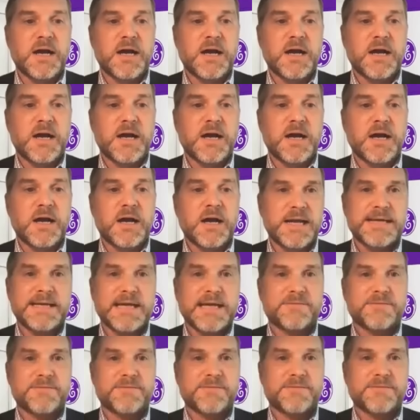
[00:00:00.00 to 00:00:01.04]
when it's
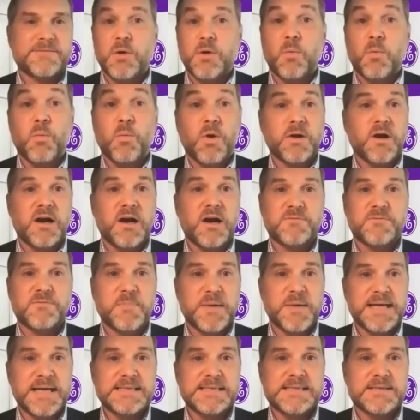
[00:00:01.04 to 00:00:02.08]
ready, kind of on a
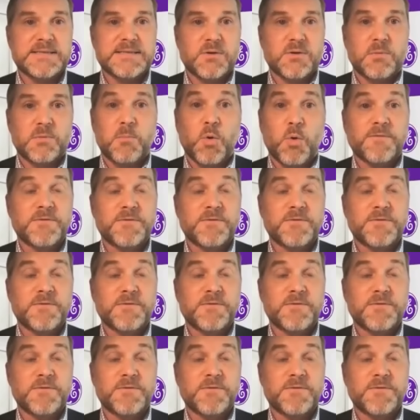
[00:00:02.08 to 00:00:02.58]
one-off basis,